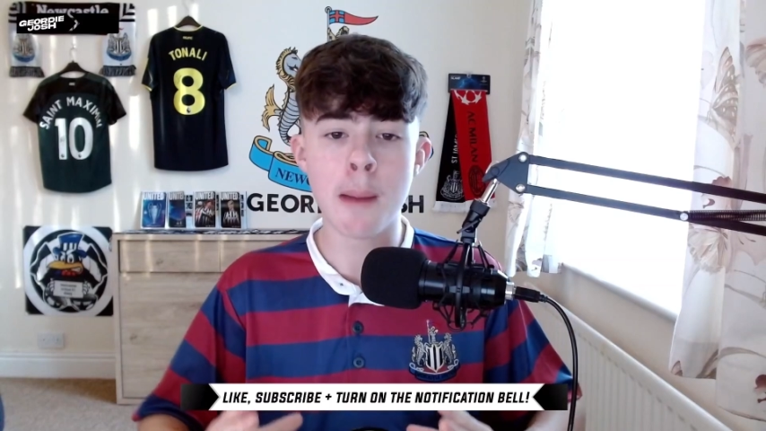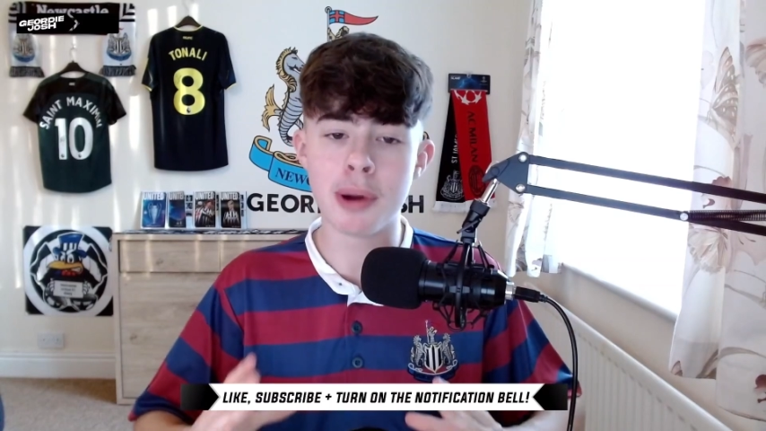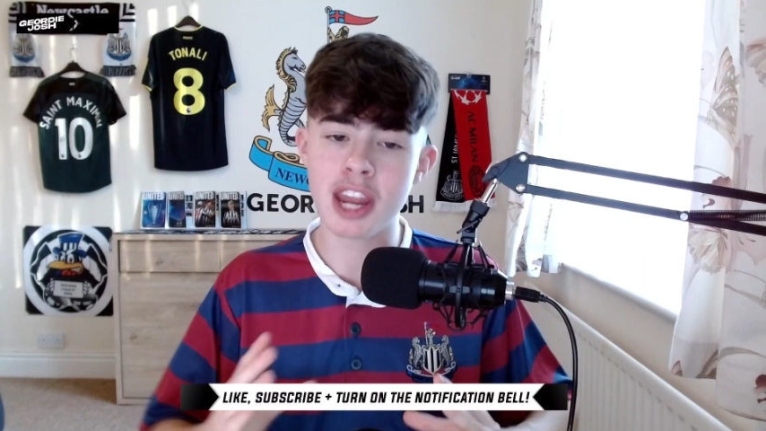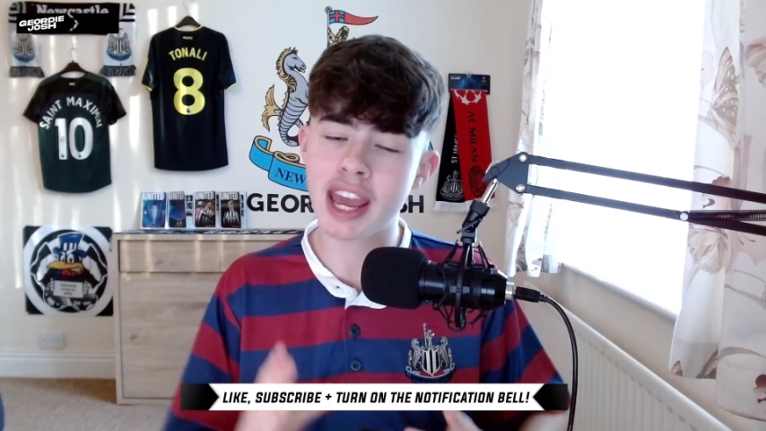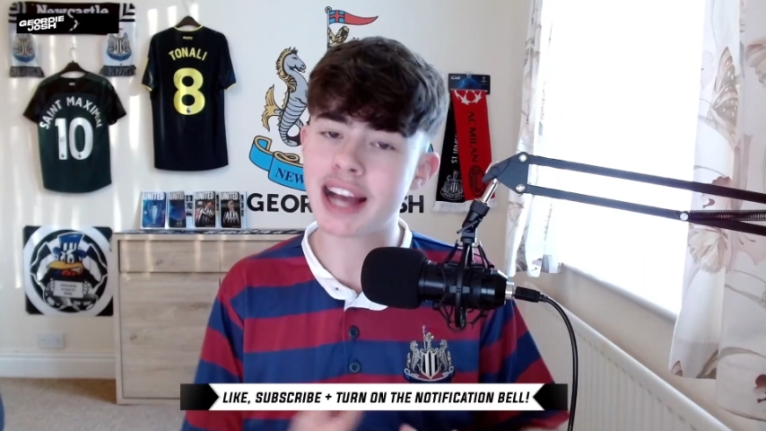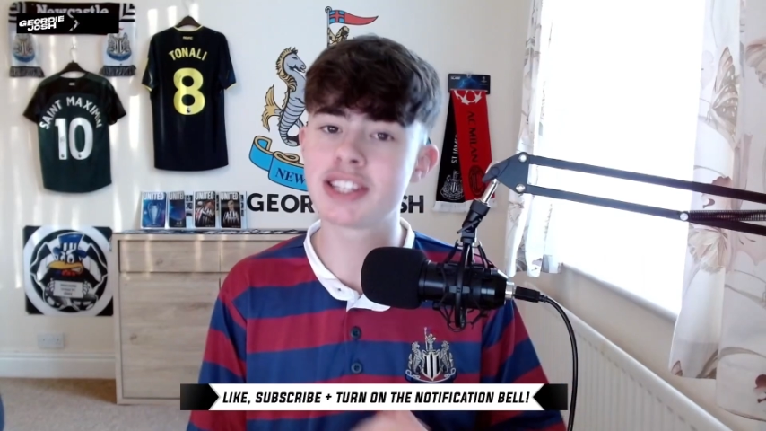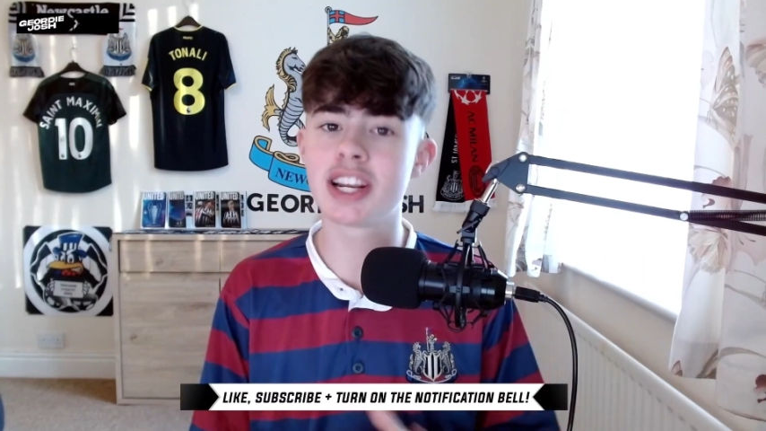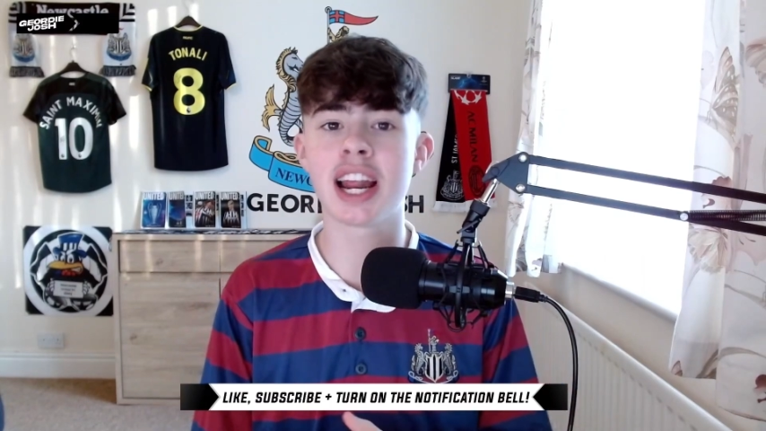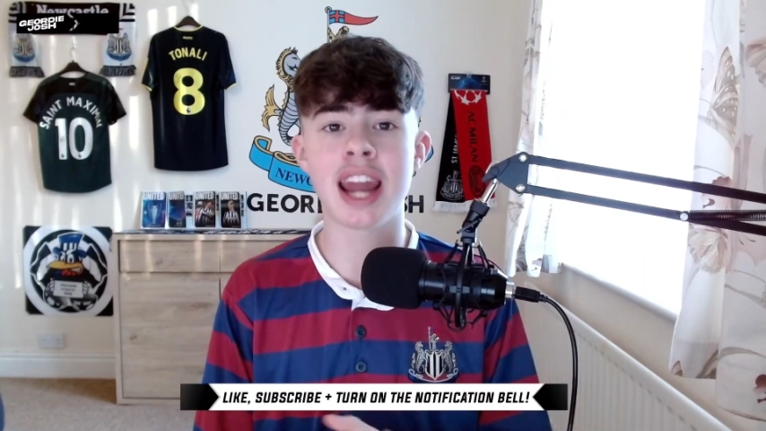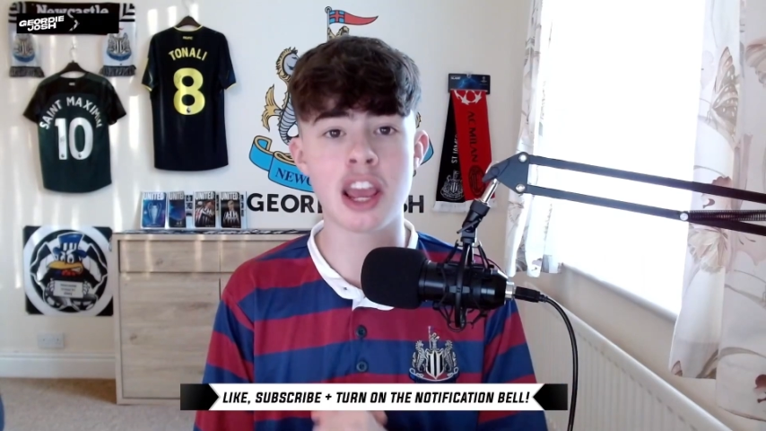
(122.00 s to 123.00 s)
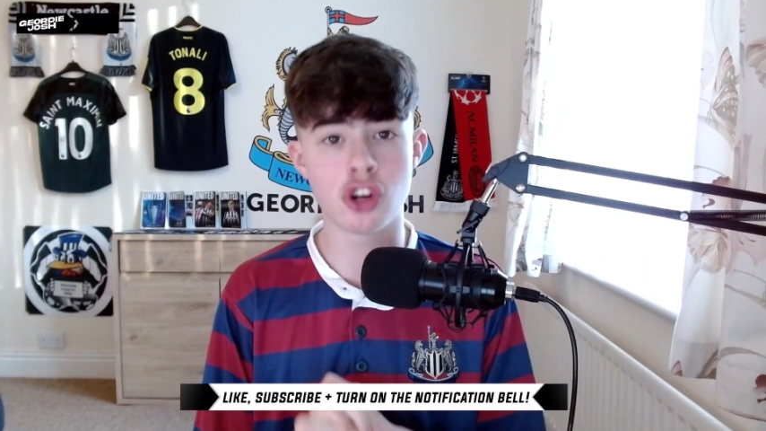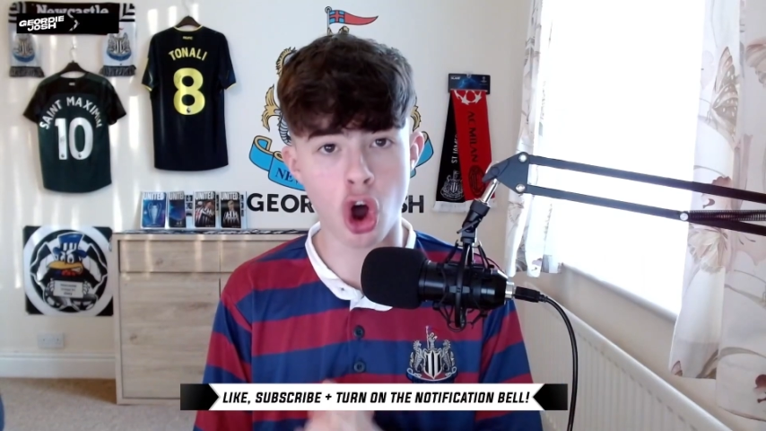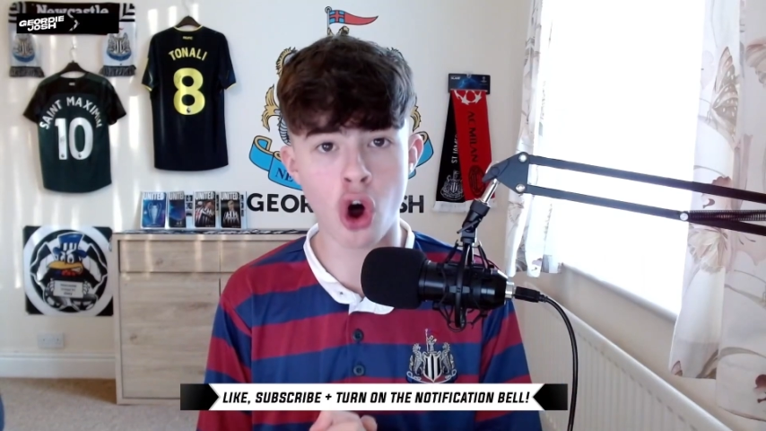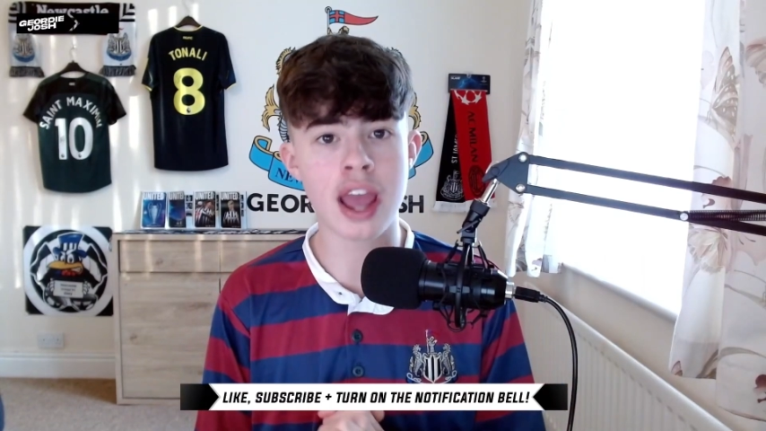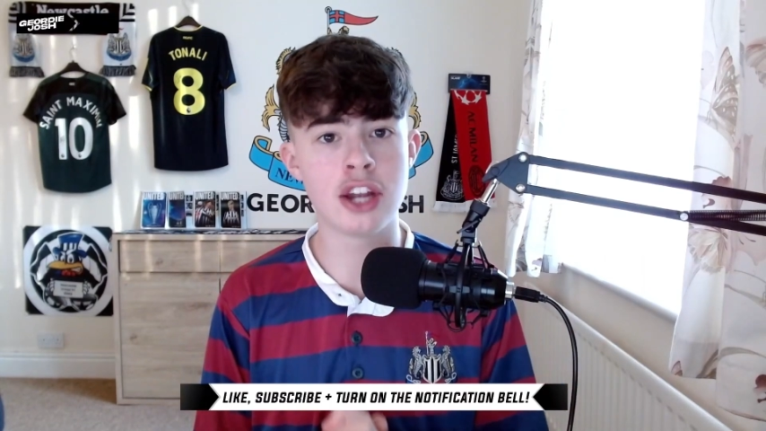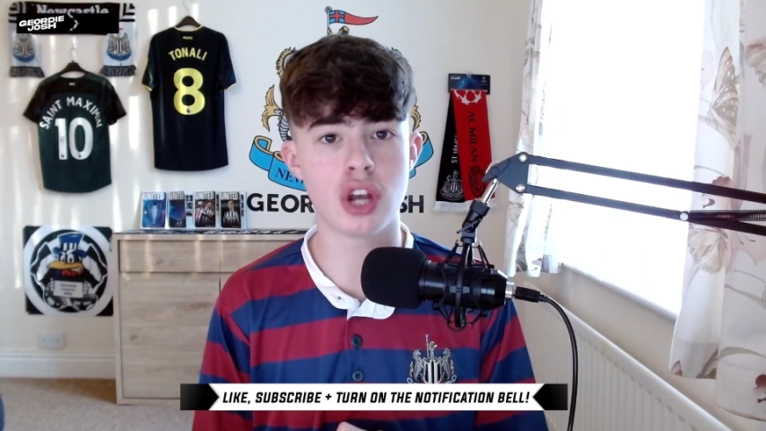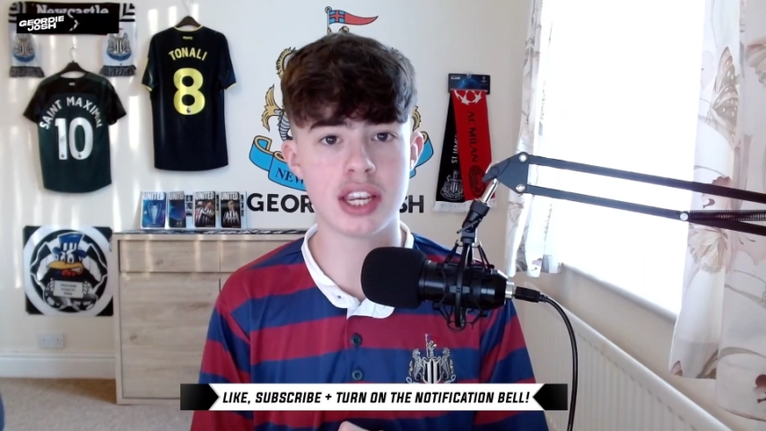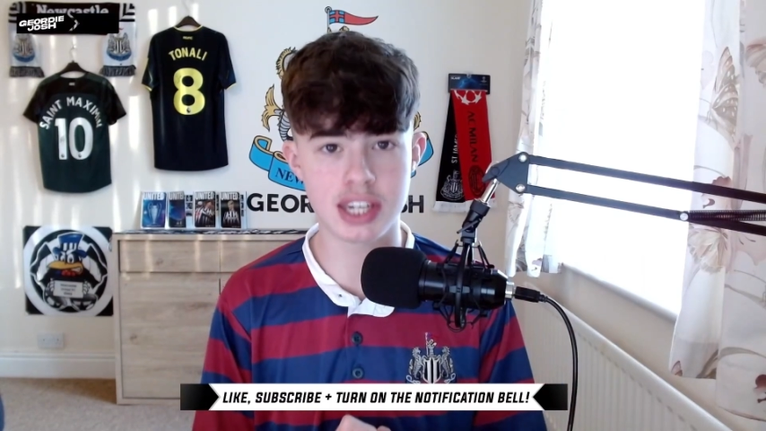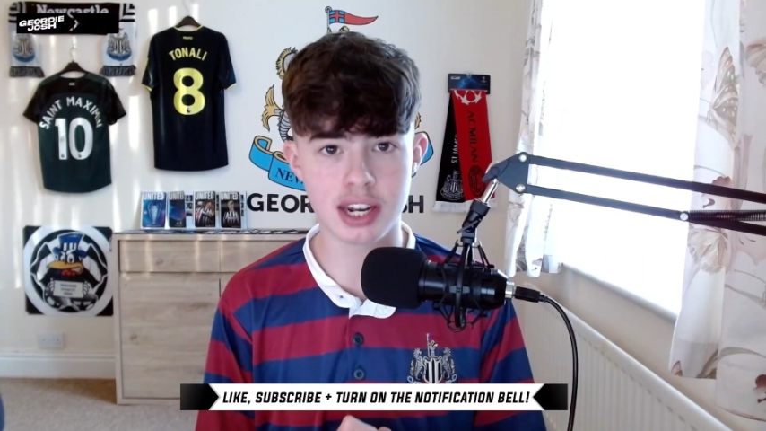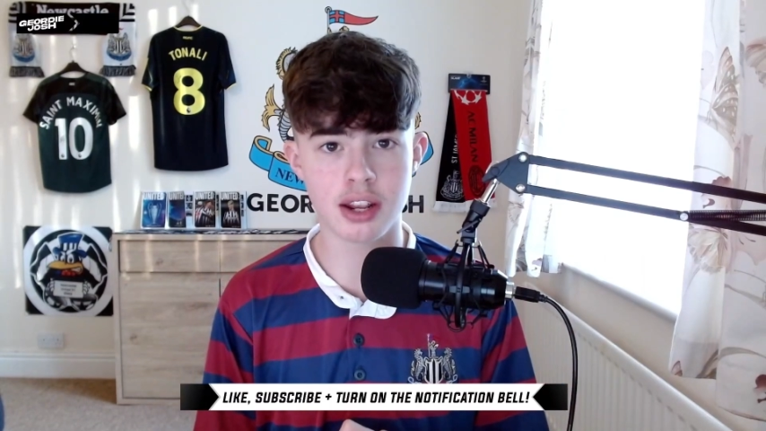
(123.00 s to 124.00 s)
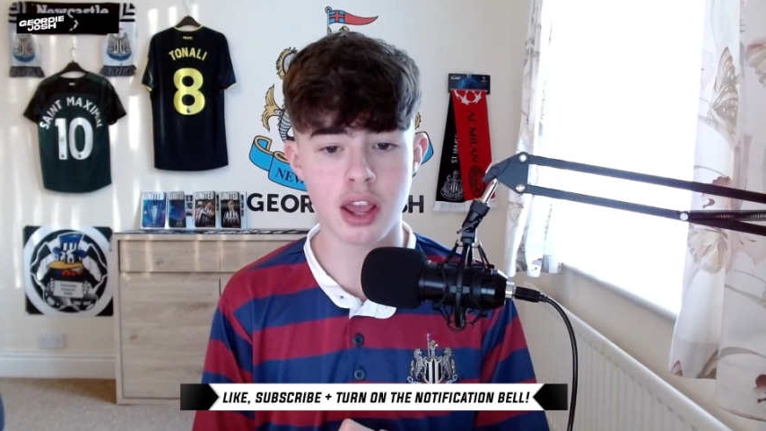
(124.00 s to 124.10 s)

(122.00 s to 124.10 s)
But Newcastle United are interested,